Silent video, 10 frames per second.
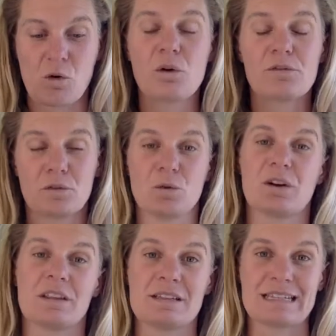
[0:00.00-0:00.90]
all of the
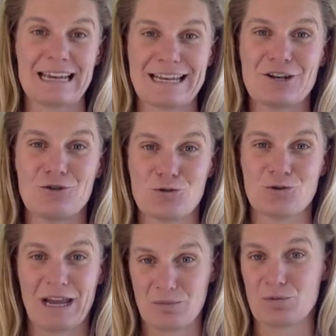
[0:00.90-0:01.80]
work that's in
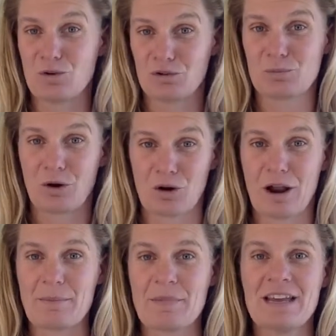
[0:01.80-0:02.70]
your capital works
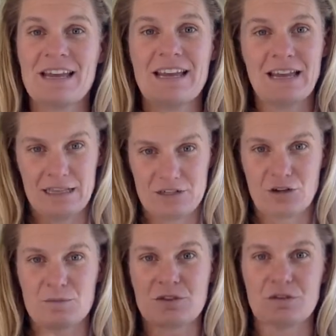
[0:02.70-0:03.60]
program in
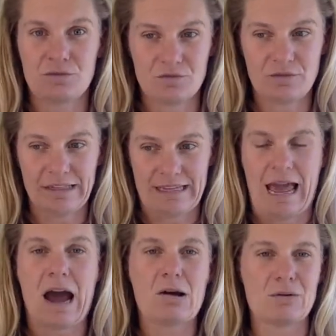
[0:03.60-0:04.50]
terms of like,
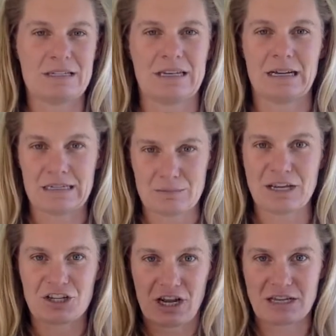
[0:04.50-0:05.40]
how are we starting to
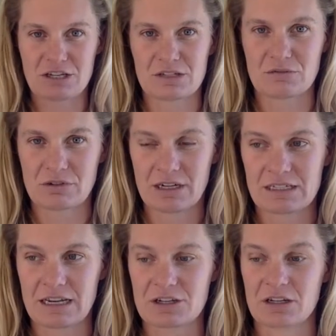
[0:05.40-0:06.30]
make change as an
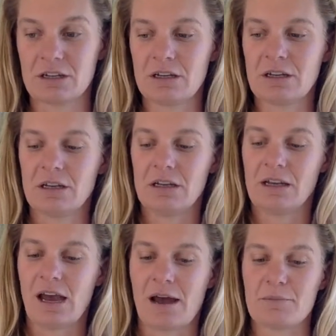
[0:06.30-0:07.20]
organization.
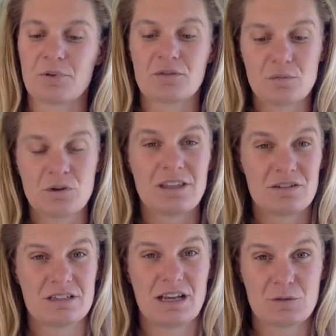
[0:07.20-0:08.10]
But often we'll get
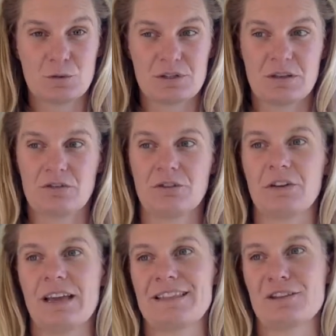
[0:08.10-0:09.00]
those dashboards through,
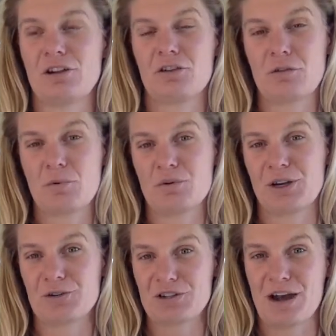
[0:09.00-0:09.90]
and there's a lot of
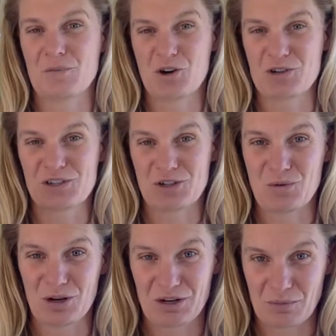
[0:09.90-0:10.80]
reporting on time, cost, and
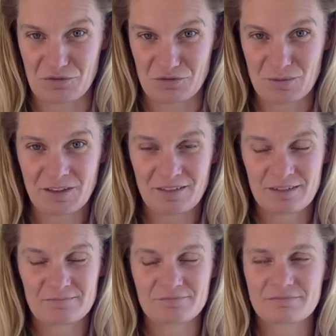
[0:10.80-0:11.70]
quality performance.